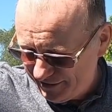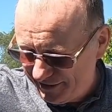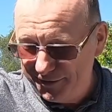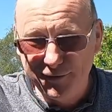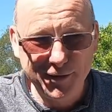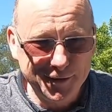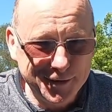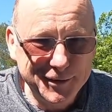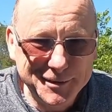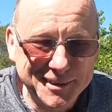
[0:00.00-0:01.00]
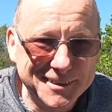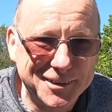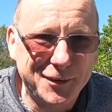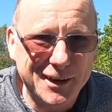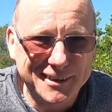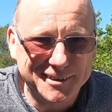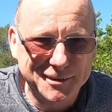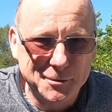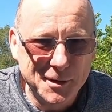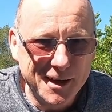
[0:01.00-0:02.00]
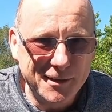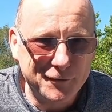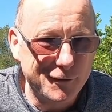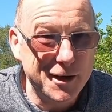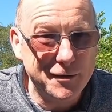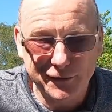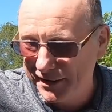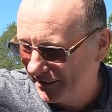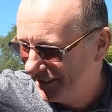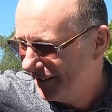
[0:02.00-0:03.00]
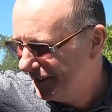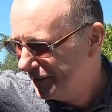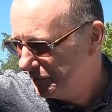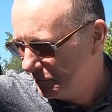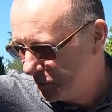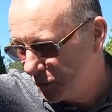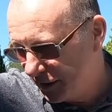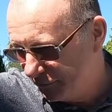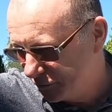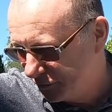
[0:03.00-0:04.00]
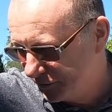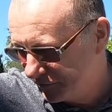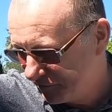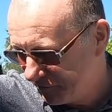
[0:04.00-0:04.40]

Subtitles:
if you're using tiger seal for anything, put gloves on.